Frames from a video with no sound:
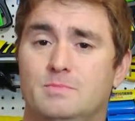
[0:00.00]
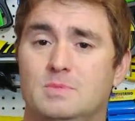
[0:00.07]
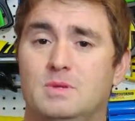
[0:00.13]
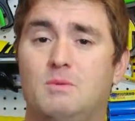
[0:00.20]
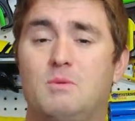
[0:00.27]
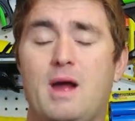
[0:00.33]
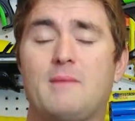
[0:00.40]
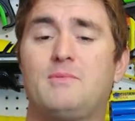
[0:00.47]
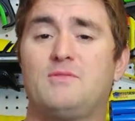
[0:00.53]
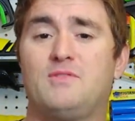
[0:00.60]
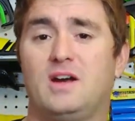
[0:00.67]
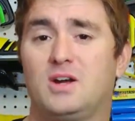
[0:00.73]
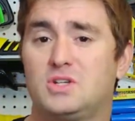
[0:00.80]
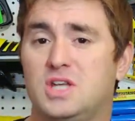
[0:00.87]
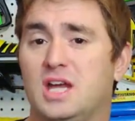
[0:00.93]
The Rapid
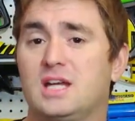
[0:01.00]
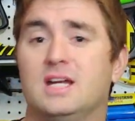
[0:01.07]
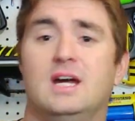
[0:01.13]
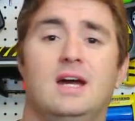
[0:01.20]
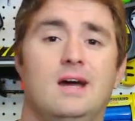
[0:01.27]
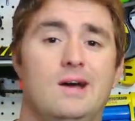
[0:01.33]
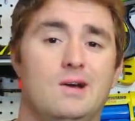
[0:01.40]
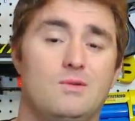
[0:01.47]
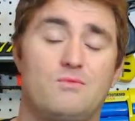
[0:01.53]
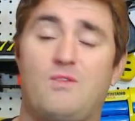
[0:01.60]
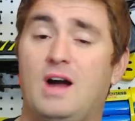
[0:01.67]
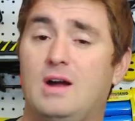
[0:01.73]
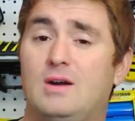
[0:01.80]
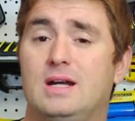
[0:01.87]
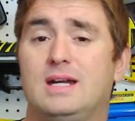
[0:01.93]
Fire Tek
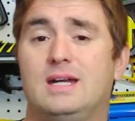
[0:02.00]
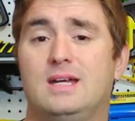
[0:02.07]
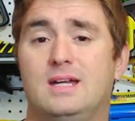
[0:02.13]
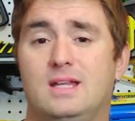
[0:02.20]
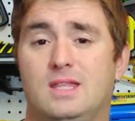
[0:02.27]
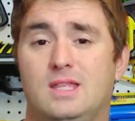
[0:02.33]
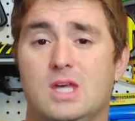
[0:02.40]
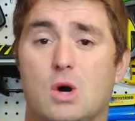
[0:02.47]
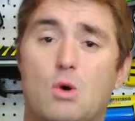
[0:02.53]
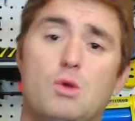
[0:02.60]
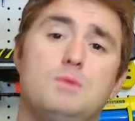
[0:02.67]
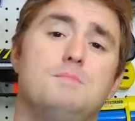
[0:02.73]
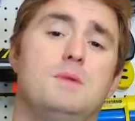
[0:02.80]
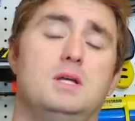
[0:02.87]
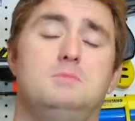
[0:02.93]
firing the
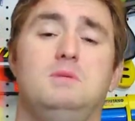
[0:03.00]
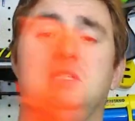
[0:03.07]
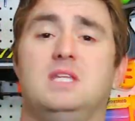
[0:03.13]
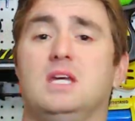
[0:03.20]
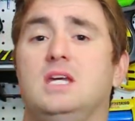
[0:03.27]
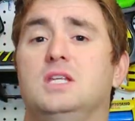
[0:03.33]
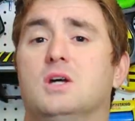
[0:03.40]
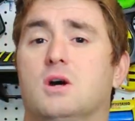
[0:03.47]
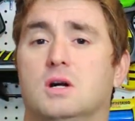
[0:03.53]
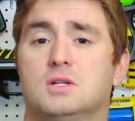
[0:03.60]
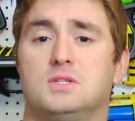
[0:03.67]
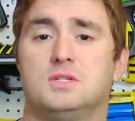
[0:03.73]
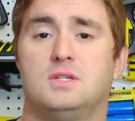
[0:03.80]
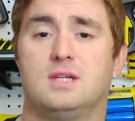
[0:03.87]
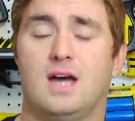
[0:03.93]
old Buzz Bee sticky
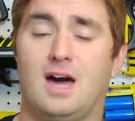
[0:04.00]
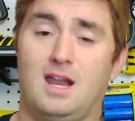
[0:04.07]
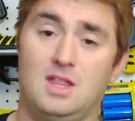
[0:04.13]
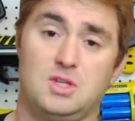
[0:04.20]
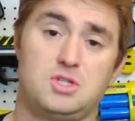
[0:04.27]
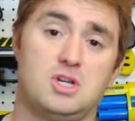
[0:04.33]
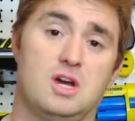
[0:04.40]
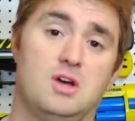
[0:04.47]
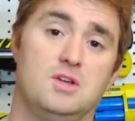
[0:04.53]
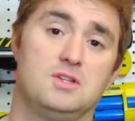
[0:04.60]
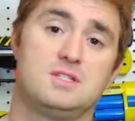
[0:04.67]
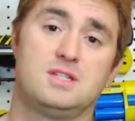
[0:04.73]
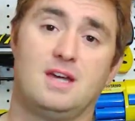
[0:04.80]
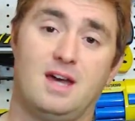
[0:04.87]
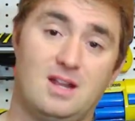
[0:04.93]
darts out of the
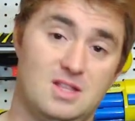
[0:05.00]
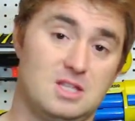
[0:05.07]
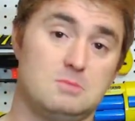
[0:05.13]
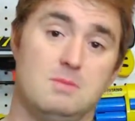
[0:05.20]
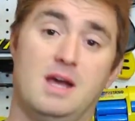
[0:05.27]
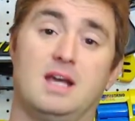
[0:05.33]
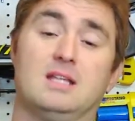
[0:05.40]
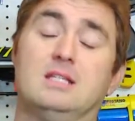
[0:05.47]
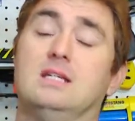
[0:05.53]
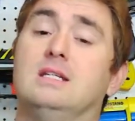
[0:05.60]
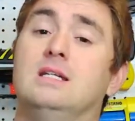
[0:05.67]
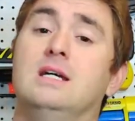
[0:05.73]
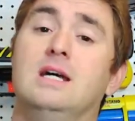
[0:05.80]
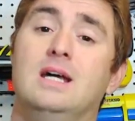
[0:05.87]
shells, out of this magazine.